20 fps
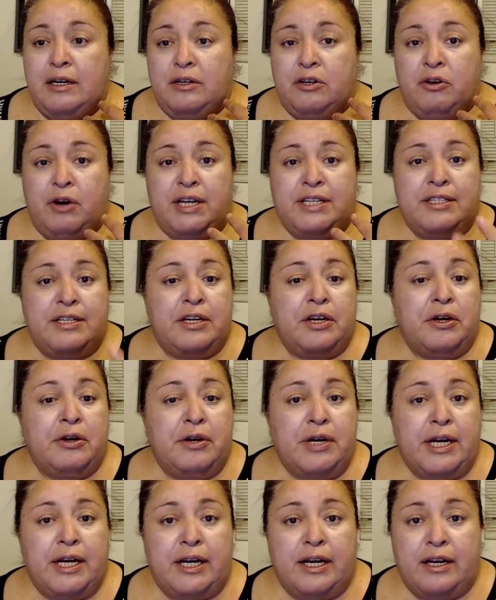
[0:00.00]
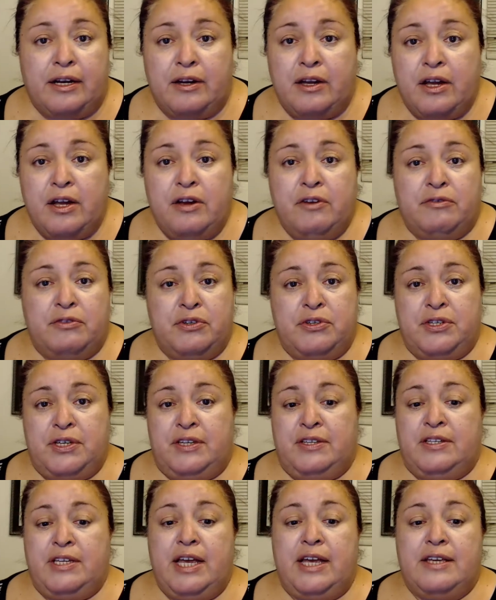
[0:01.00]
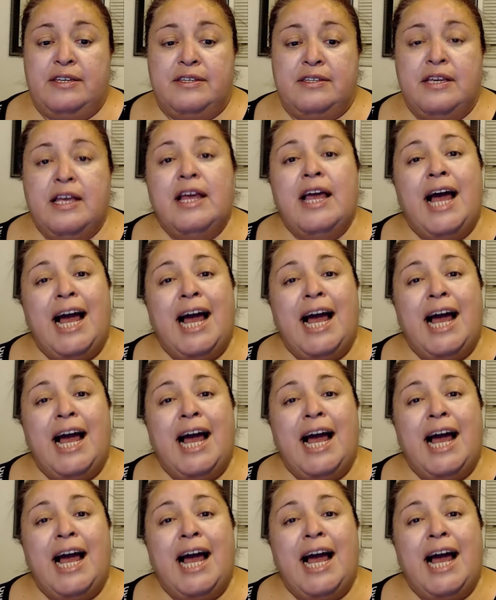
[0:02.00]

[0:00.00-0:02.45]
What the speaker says: criteria for success